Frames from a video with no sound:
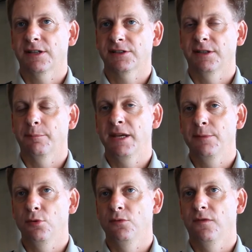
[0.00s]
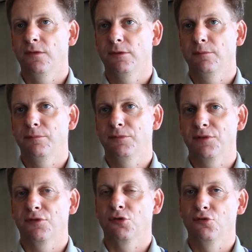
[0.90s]
actually that people,
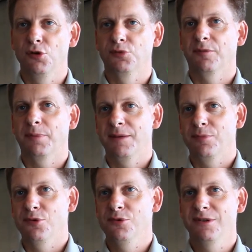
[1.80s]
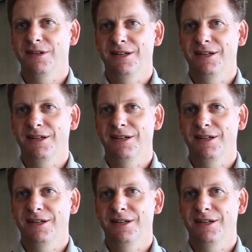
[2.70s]
different groups of people,